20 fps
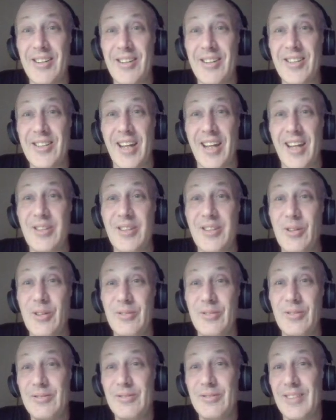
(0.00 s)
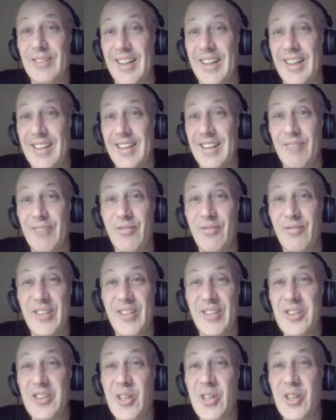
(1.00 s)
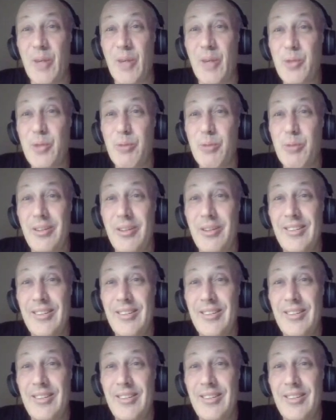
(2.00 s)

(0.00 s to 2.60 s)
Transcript: I don't, I, it feels comfortable.